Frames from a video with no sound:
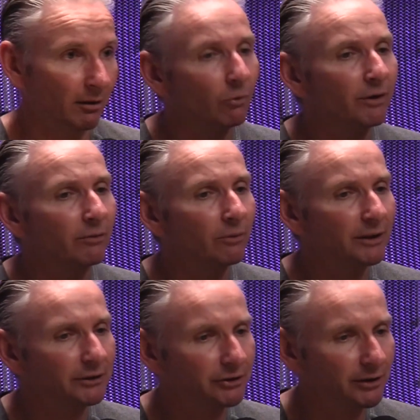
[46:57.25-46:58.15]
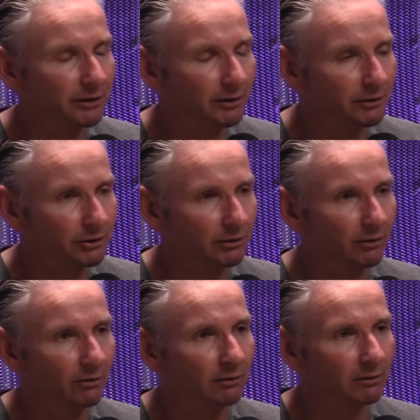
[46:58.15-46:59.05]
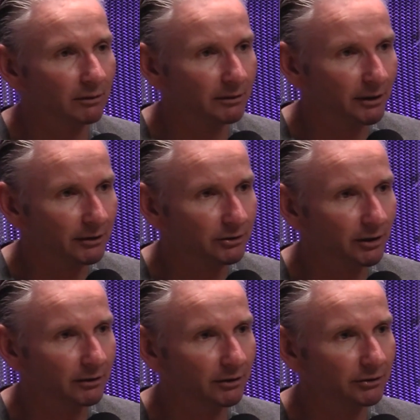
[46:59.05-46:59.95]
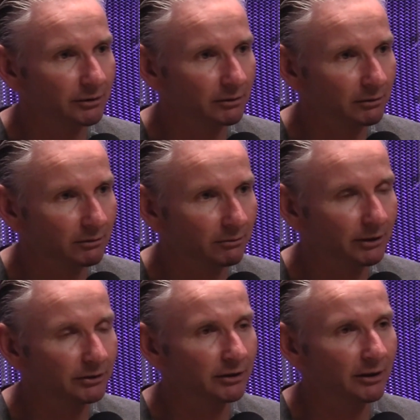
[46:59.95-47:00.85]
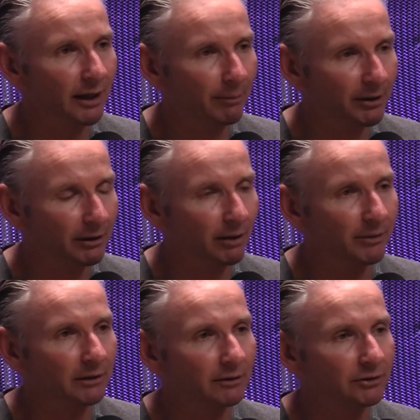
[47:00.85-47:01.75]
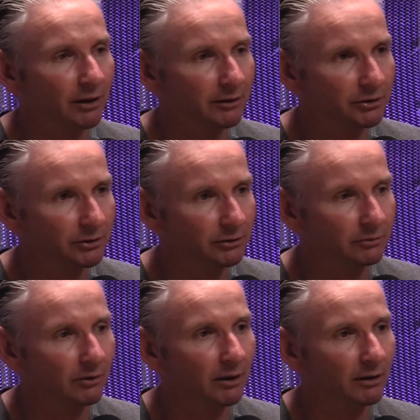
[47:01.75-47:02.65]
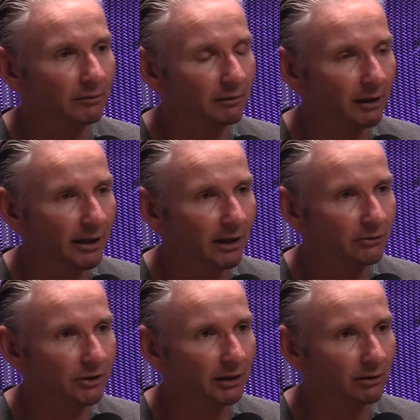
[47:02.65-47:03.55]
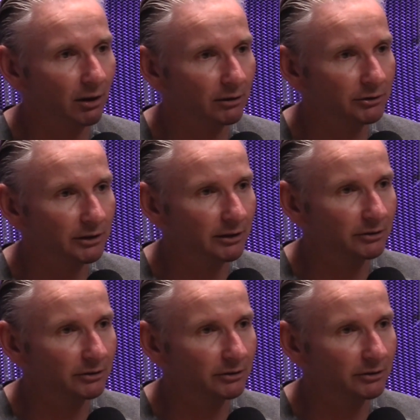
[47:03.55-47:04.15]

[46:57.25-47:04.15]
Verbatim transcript: Where do you see the industry going in the next 10 years? What do you see happening? I mean, there's all this new layout technology